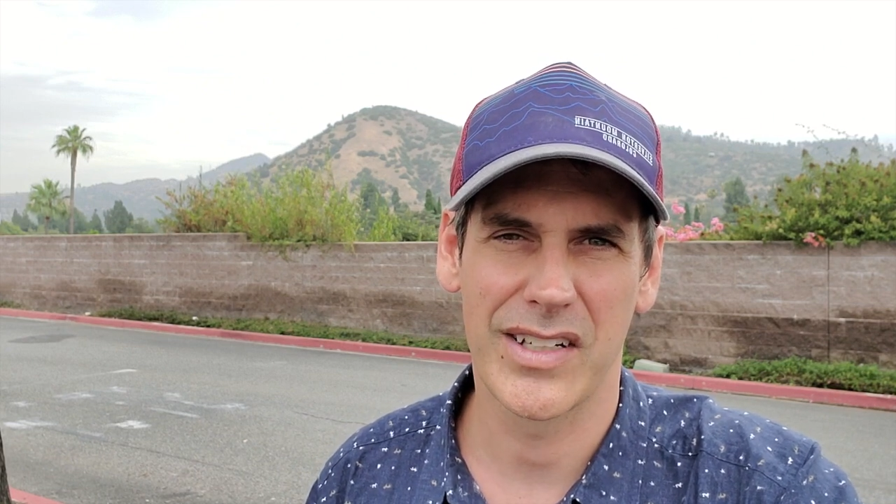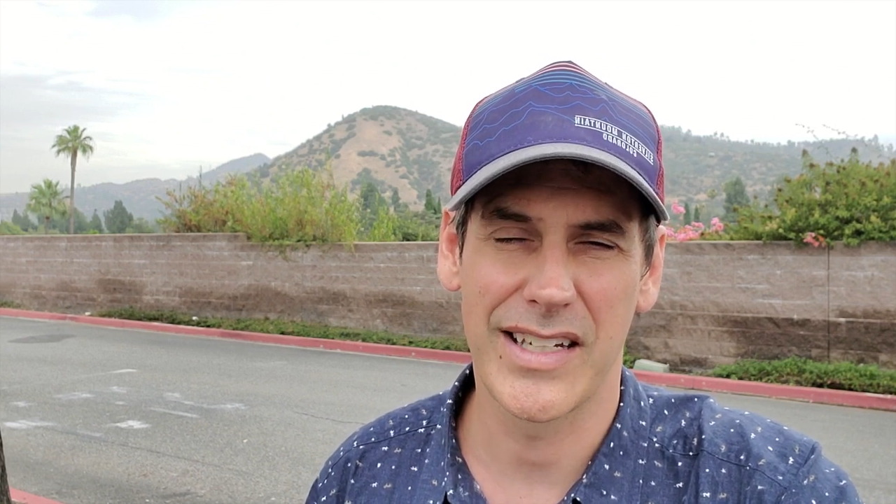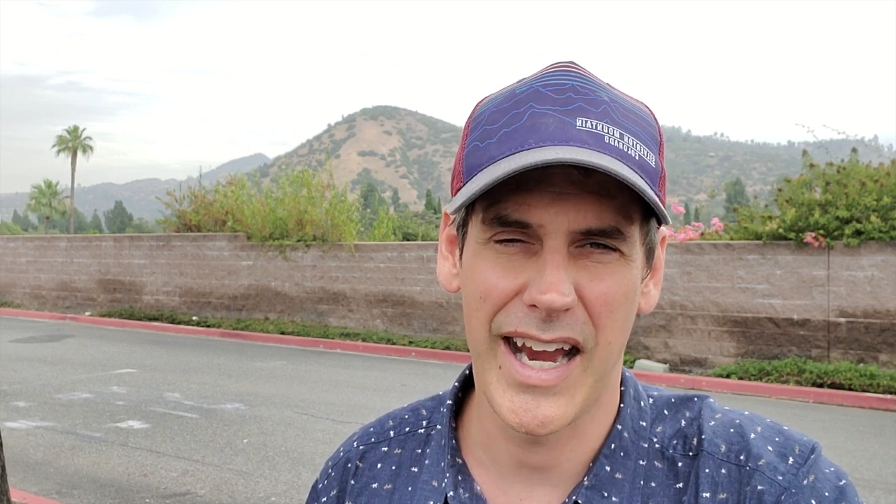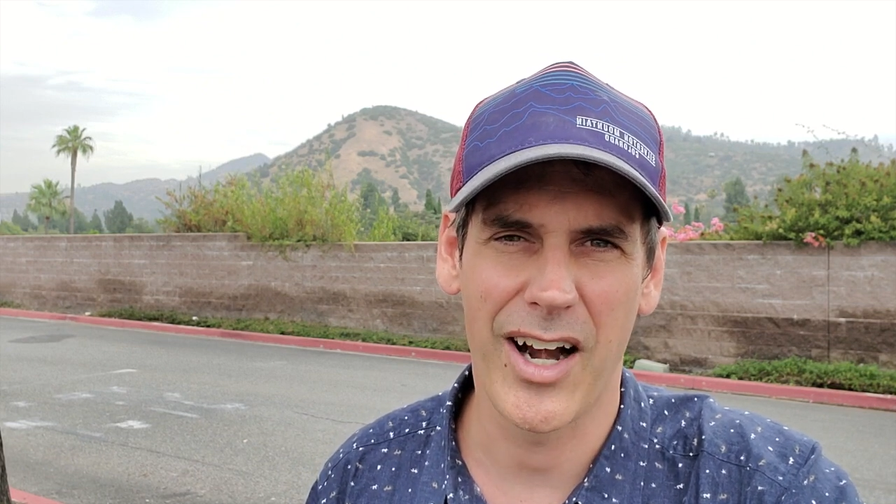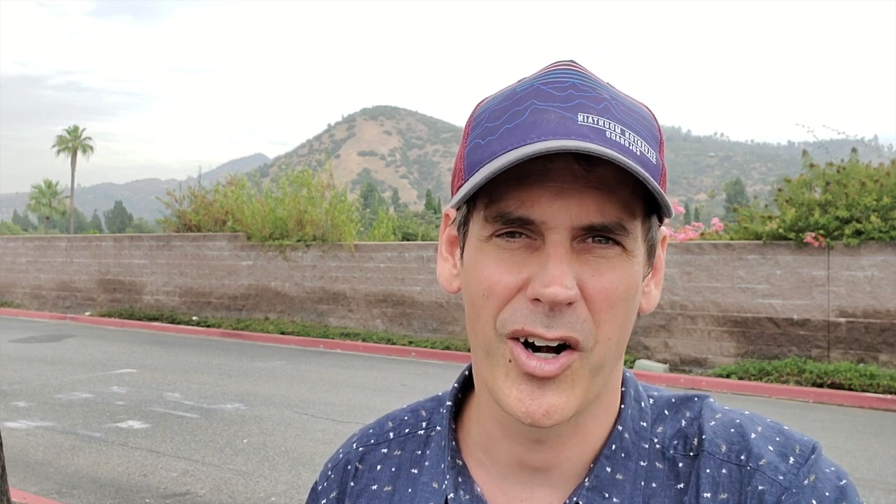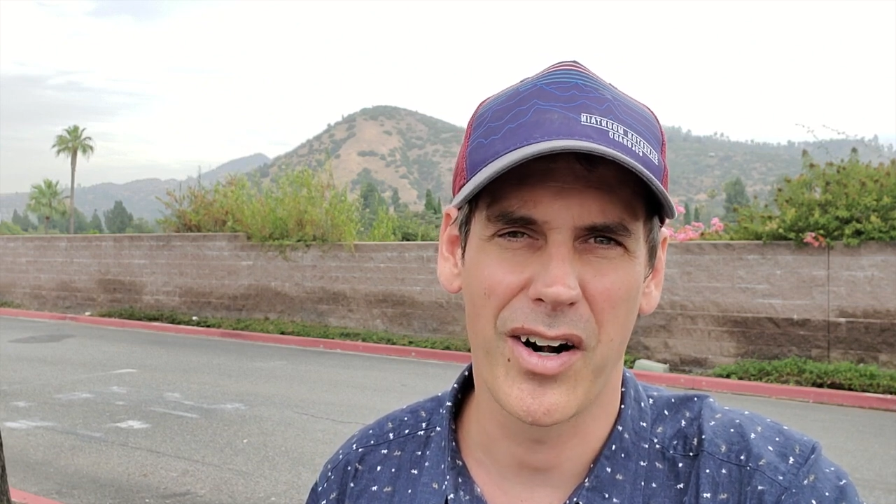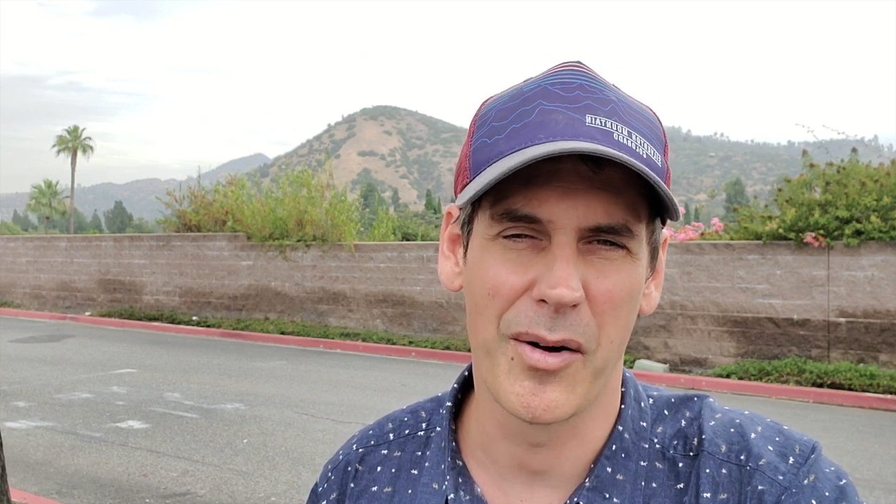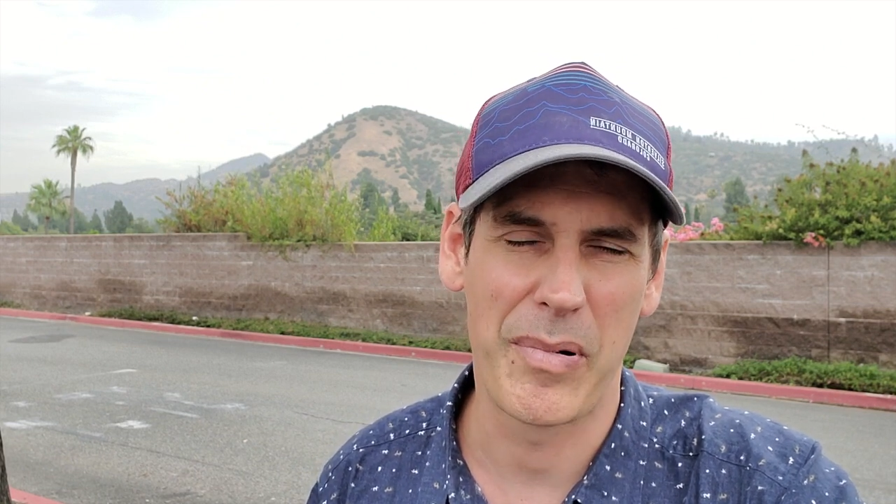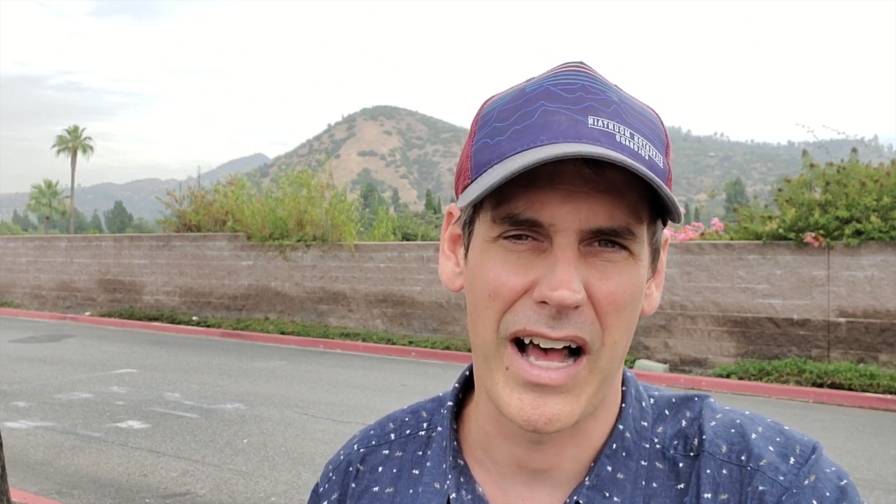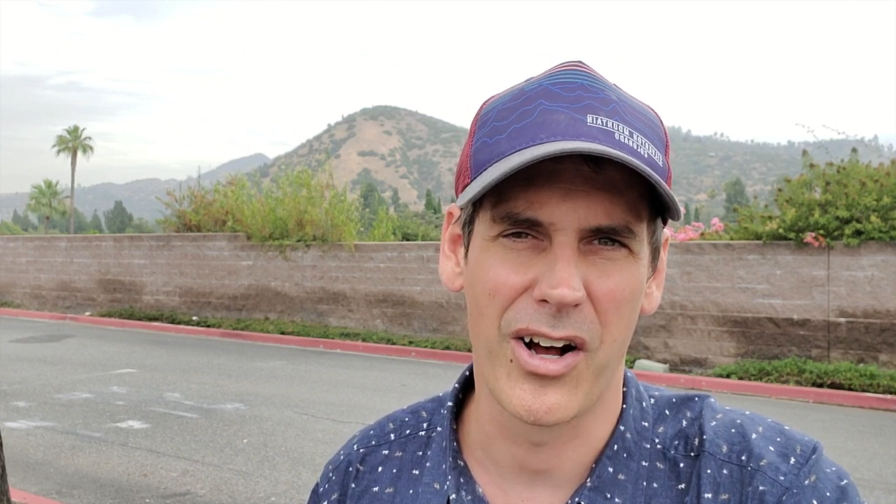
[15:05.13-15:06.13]
care
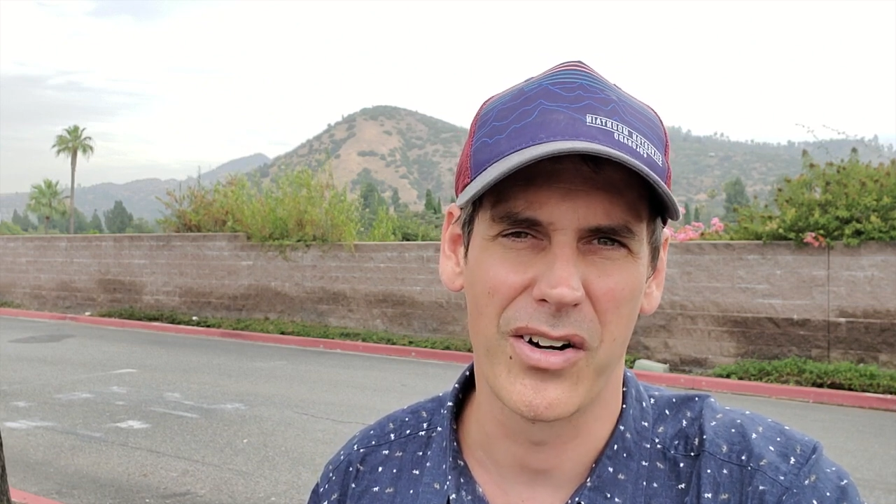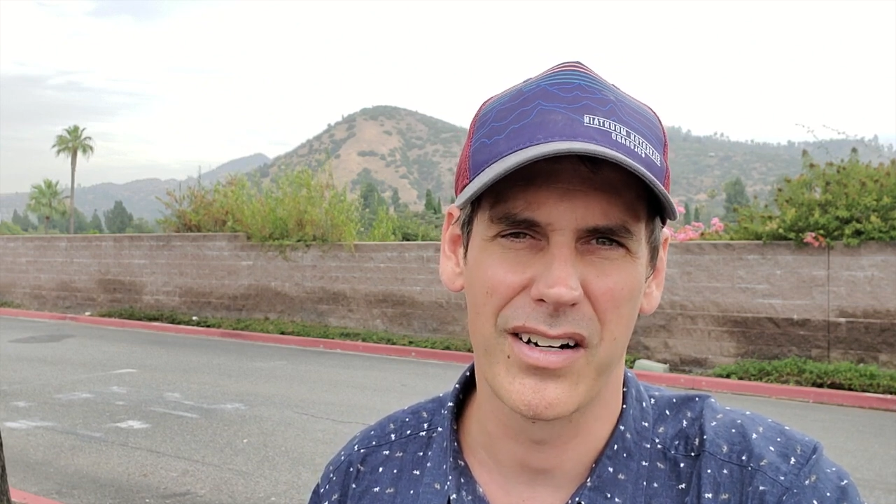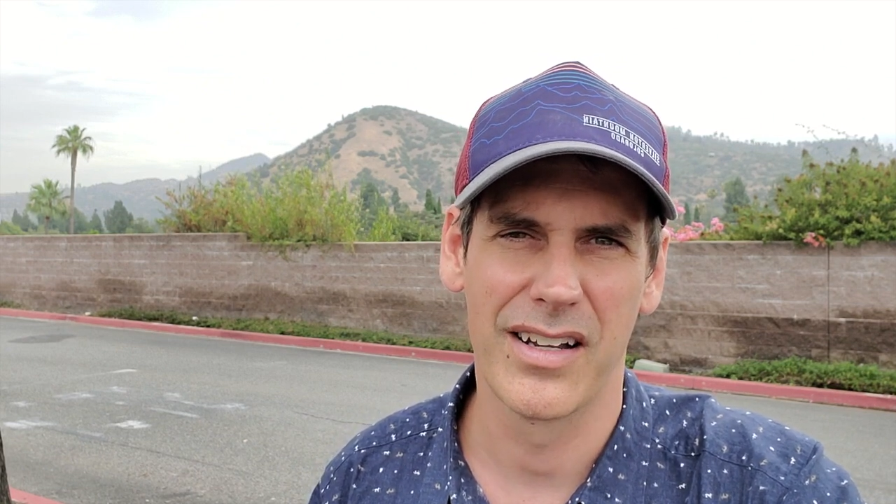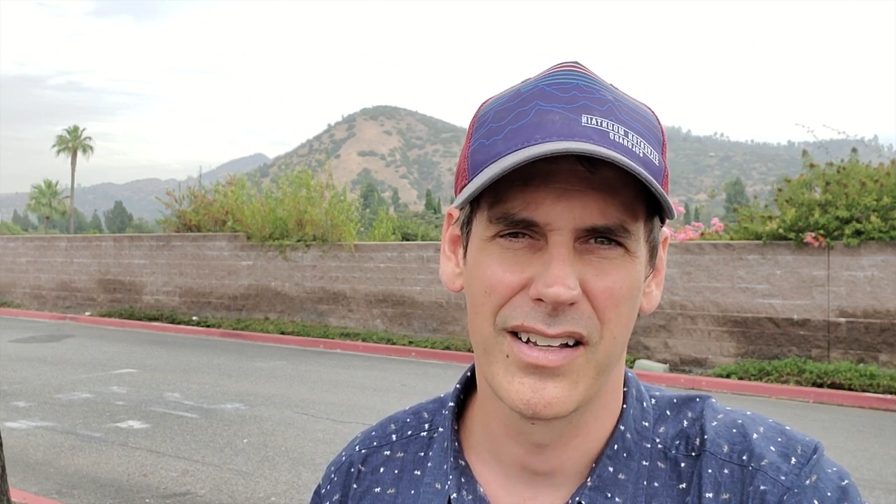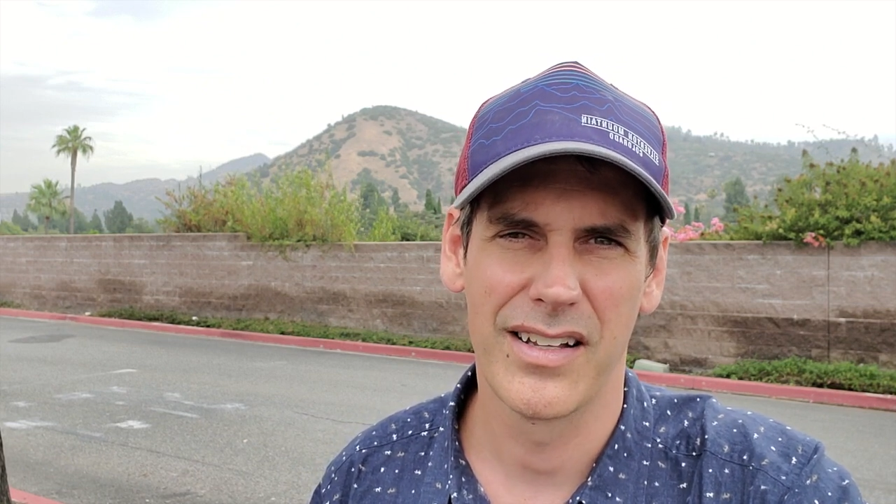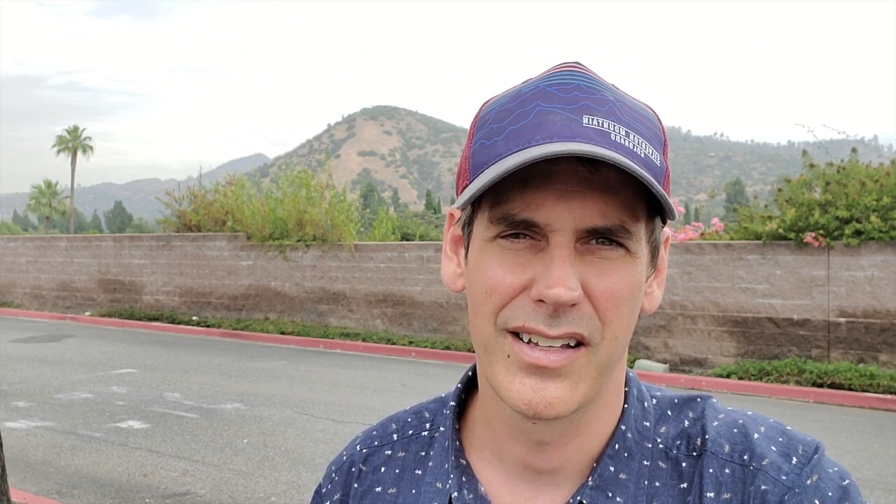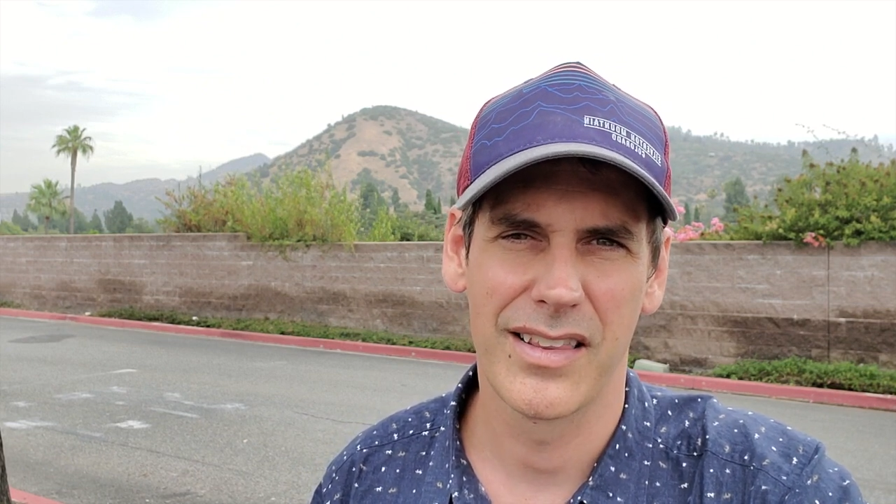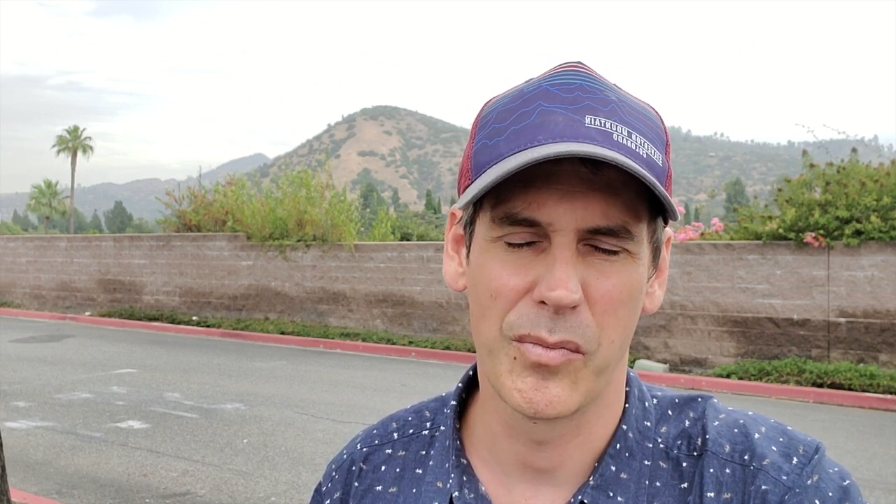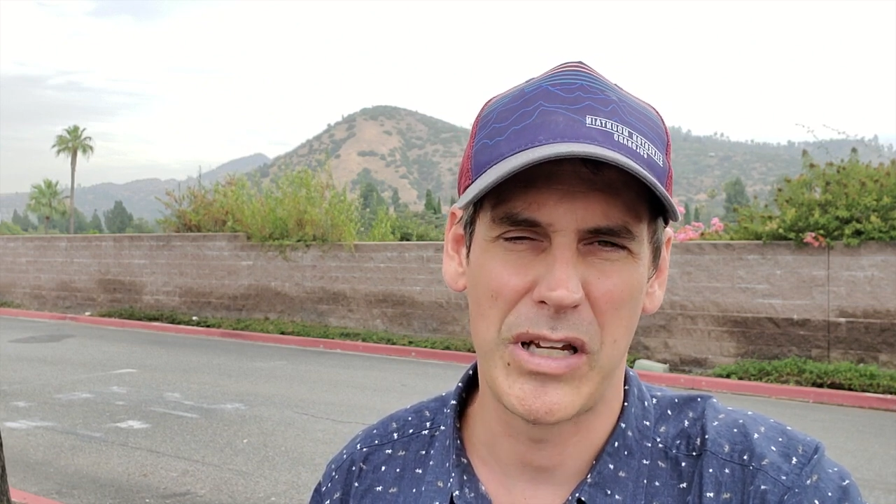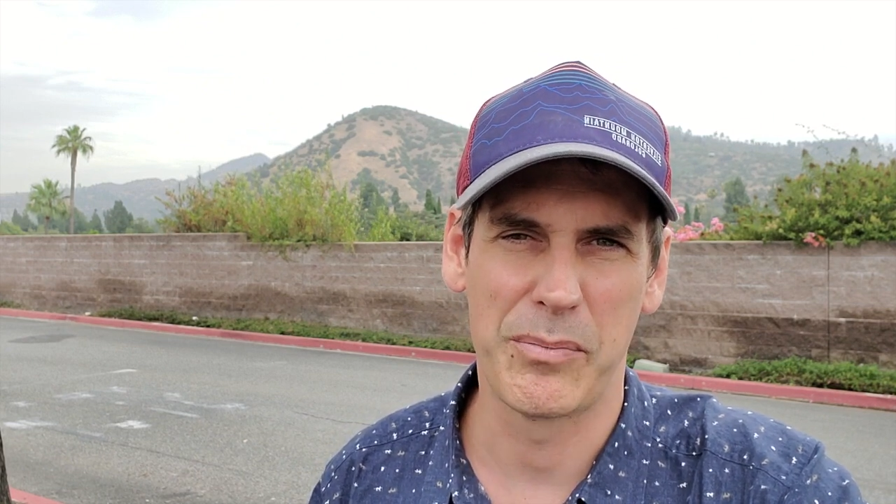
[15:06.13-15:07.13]
about
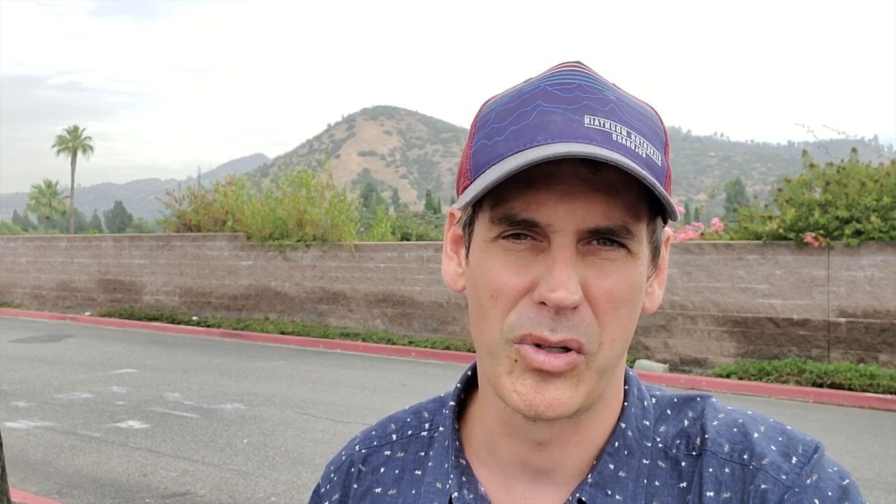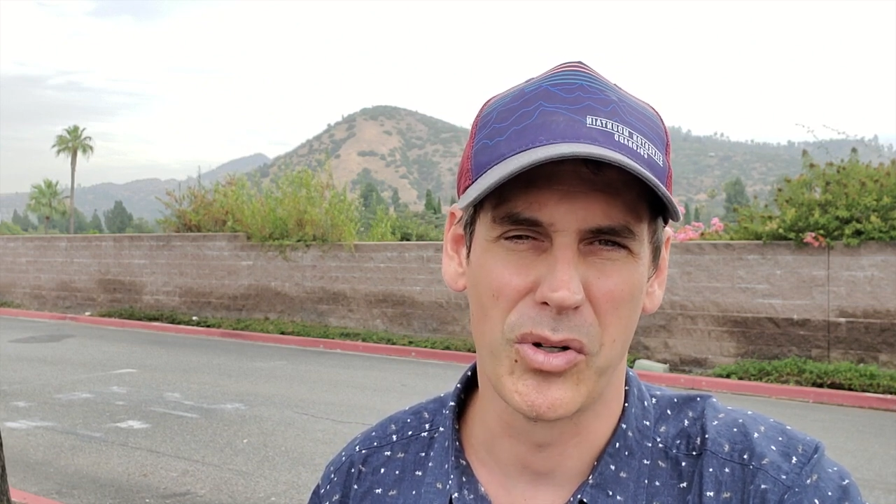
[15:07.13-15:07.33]
the people